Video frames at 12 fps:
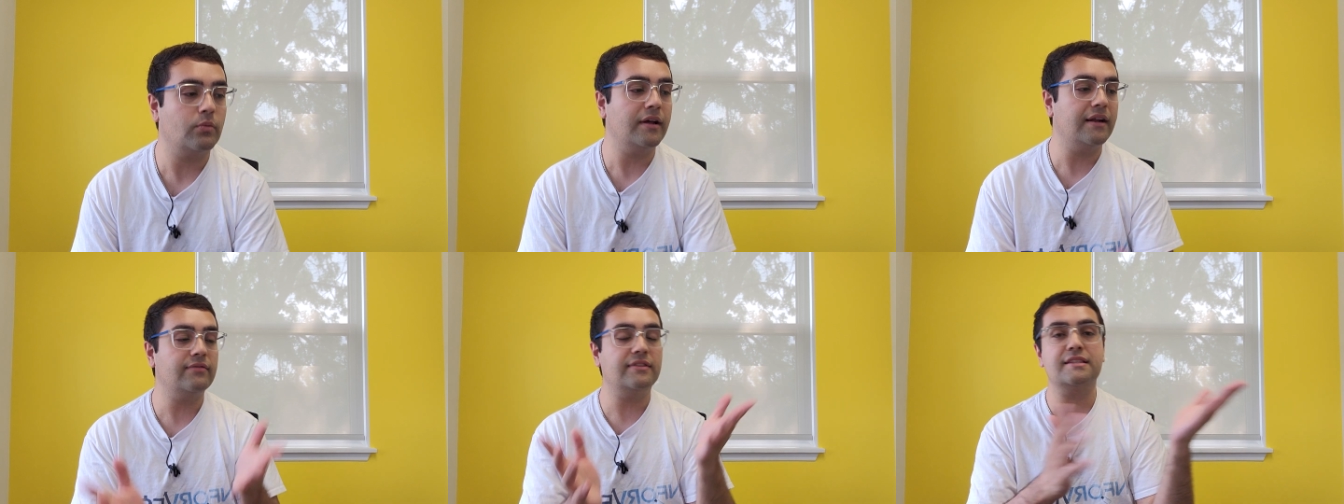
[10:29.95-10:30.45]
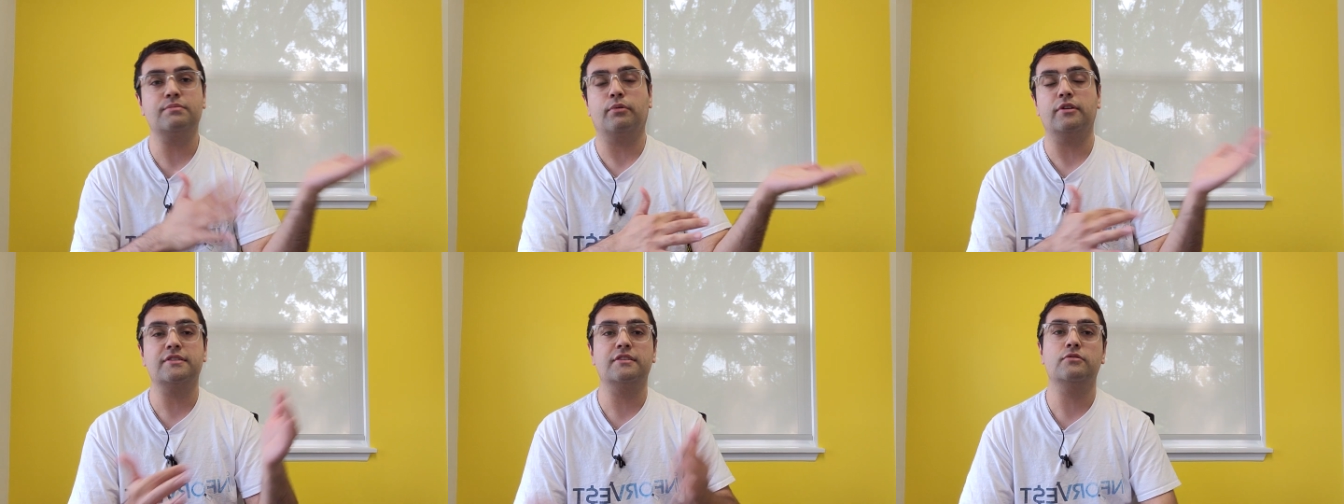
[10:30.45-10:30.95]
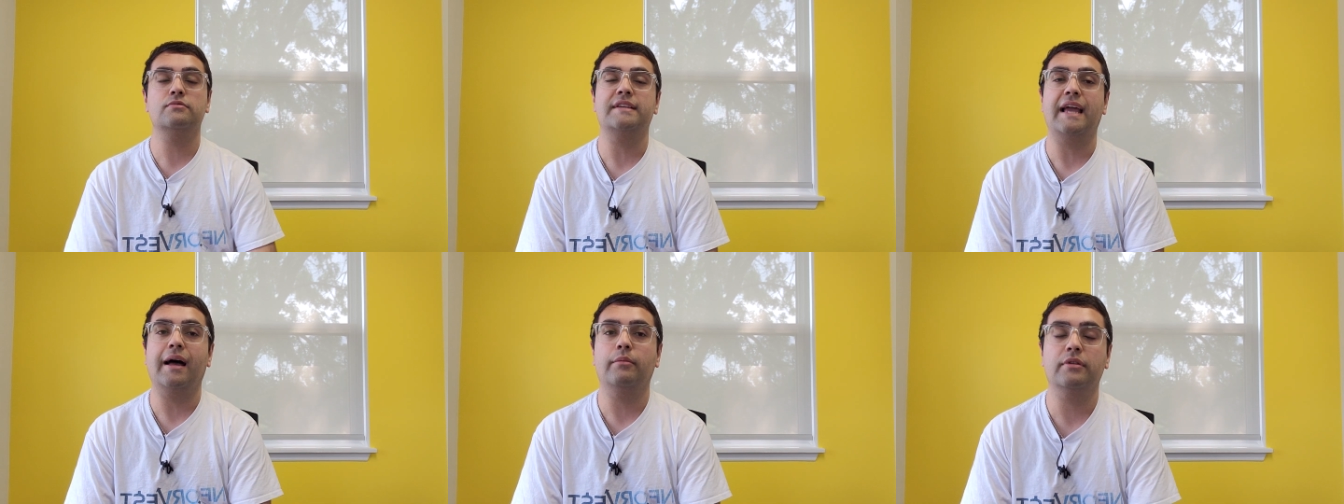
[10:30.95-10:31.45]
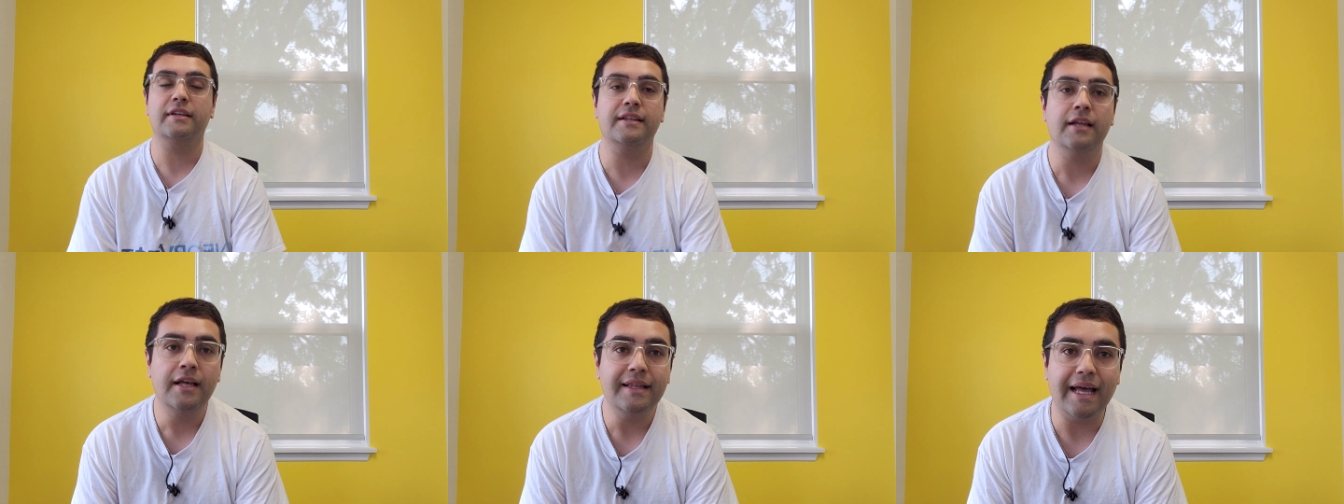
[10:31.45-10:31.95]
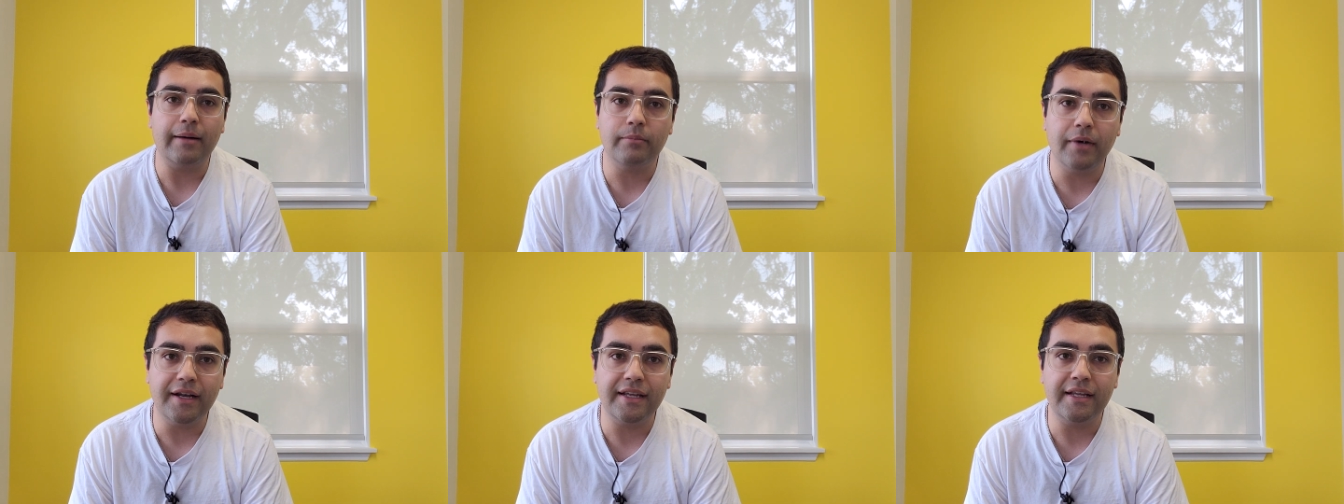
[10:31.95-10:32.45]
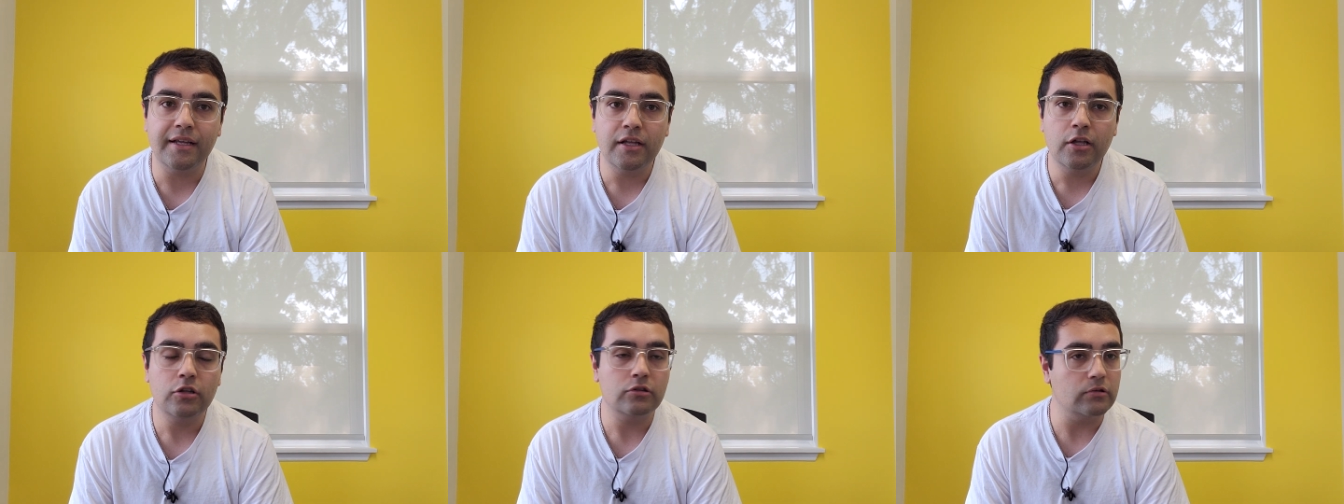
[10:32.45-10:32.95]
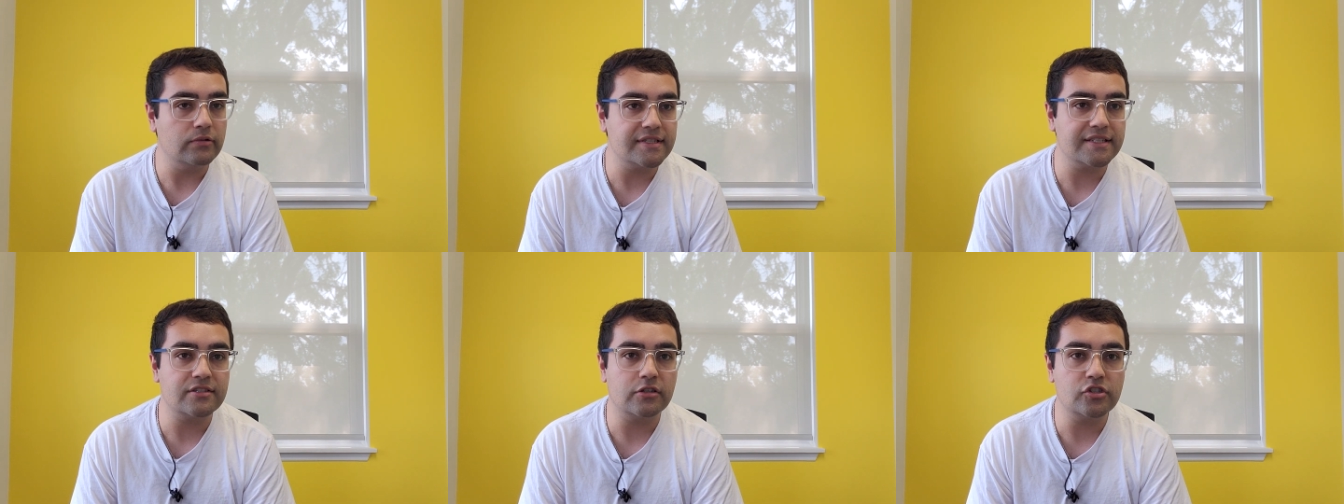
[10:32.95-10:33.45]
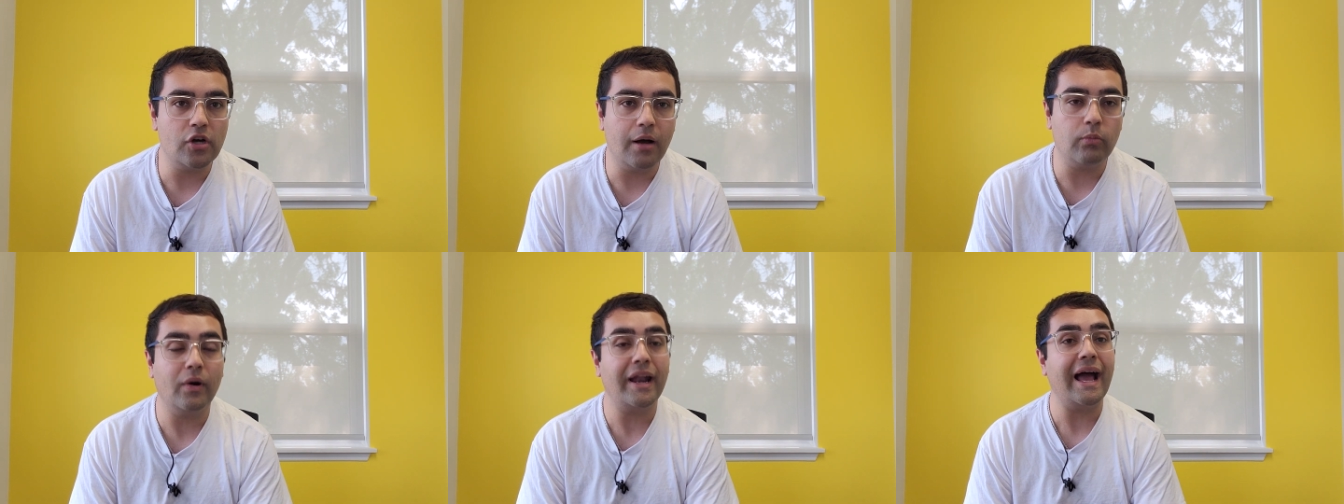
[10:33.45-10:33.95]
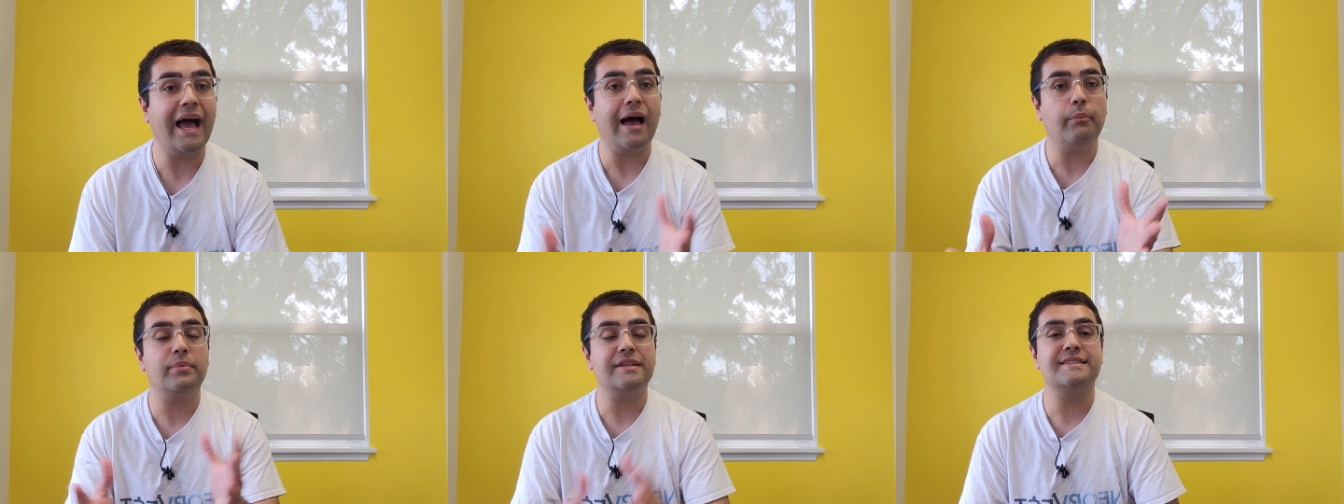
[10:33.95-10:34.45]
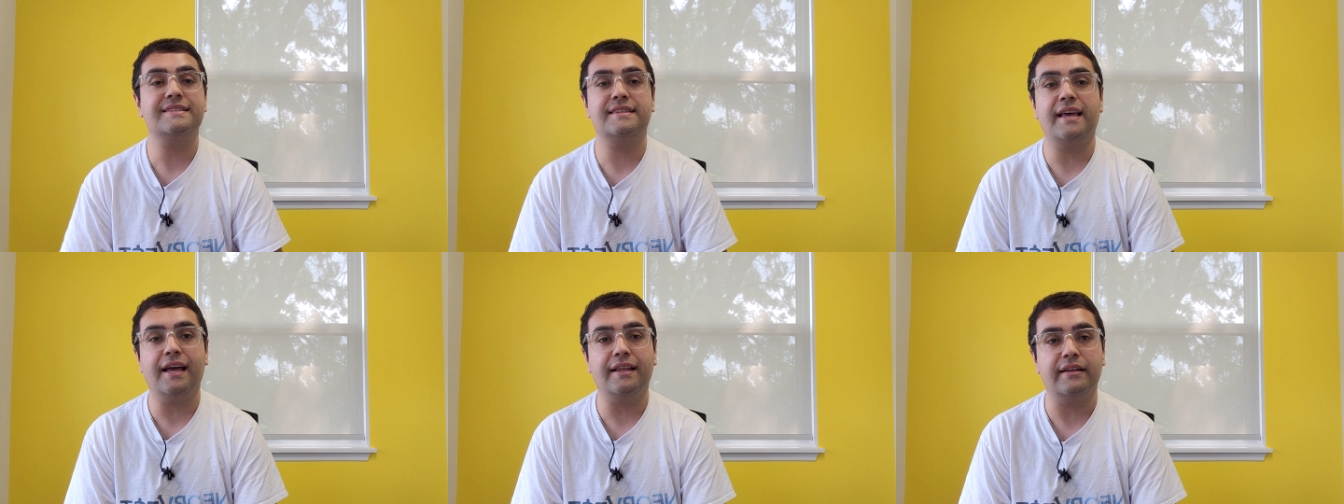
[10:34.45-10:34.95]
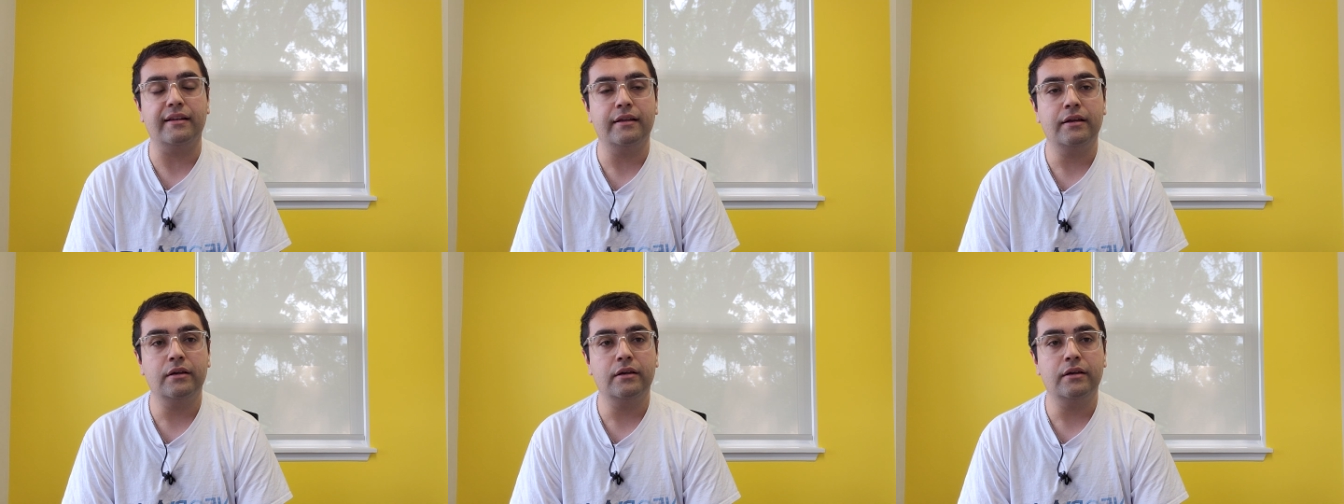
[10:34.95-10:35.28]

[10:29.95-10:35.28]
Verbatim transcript: What if this person who's gambling that money loses their job? What happens then?